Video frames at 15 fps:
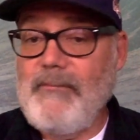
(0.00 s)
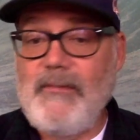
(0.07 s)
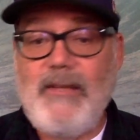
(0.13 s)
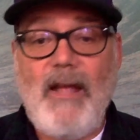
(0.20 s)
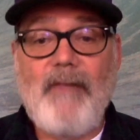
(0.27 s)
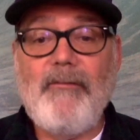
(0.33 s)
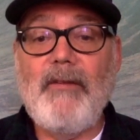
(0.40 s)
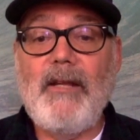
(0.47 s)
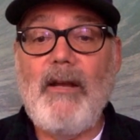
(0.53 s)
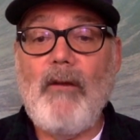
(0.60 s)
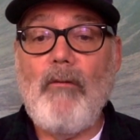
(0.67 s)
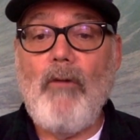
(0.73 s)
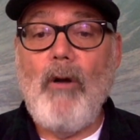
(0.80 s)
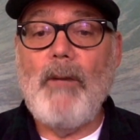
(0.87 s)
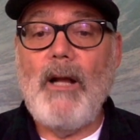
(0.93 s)
definitely a
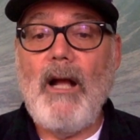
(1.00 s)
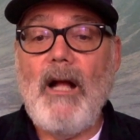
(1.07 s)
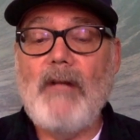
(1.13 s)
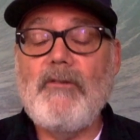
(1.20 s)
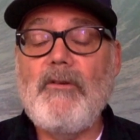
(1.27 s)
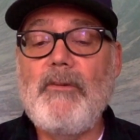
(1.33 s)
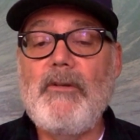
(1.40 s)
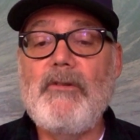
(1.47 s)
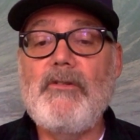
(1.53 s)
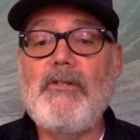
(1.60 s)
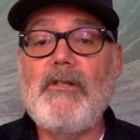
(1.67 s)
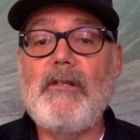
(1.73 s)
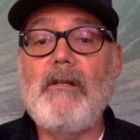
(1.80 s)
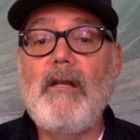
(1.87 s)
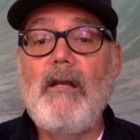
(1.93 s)
Roman
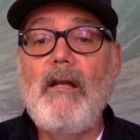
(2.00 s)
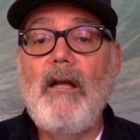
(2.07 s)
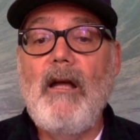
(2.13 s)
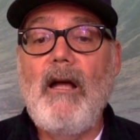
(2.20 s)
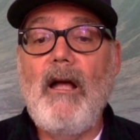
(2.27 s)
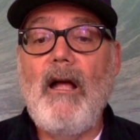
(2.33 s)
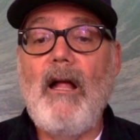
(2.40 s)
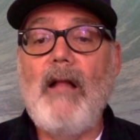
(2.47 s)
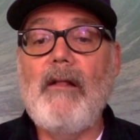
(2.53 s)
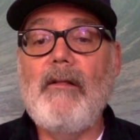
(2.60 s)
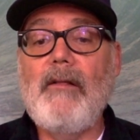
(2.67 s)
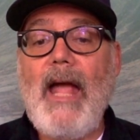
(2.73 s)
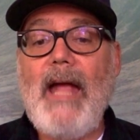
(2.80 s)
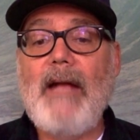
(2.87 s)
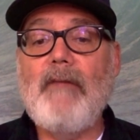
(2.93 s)
contribution.
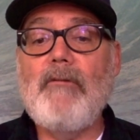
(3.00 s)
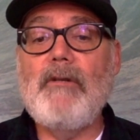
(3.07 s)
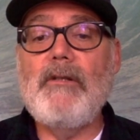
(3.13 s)
Latin